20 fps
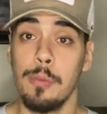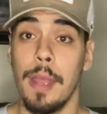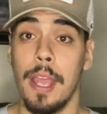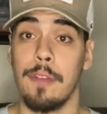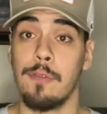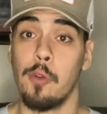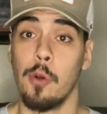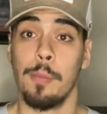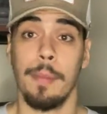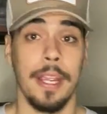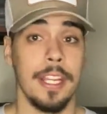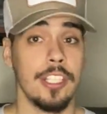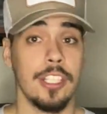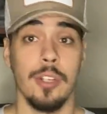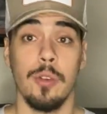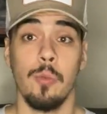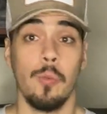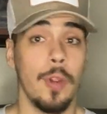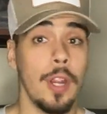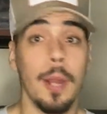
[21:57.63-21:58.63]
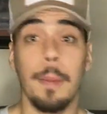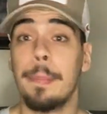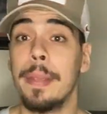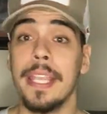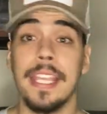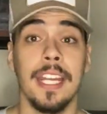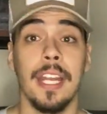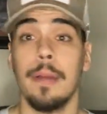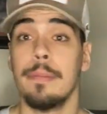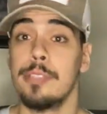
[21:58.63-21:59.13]
formation, we are
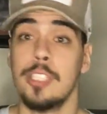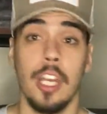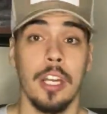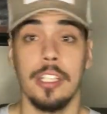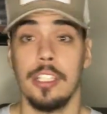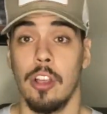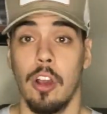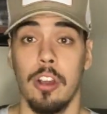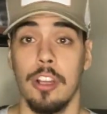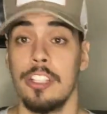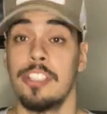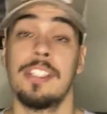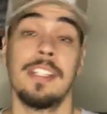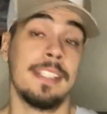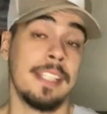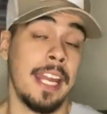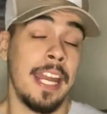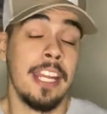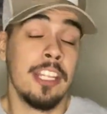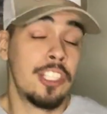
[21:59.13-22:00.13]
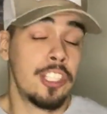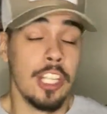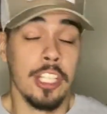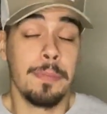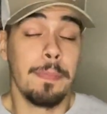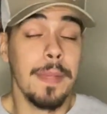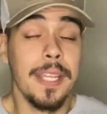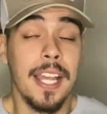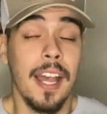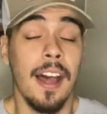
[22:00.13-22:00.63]
picking up chunk yardages, and it's just
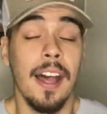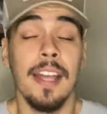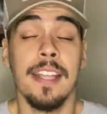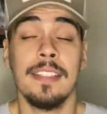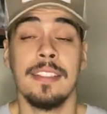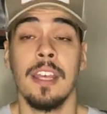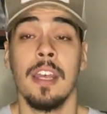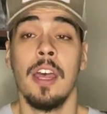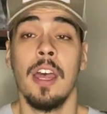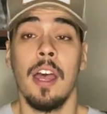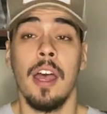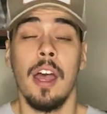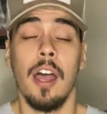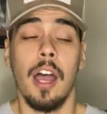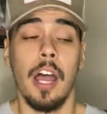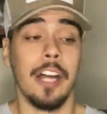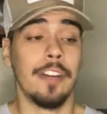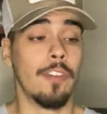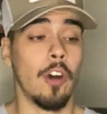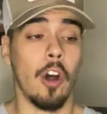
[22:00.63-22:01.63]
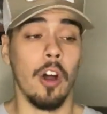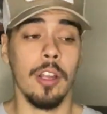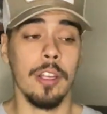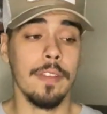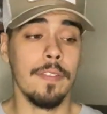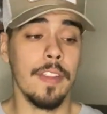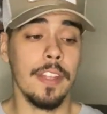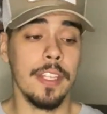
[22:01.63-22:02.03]
because of all of the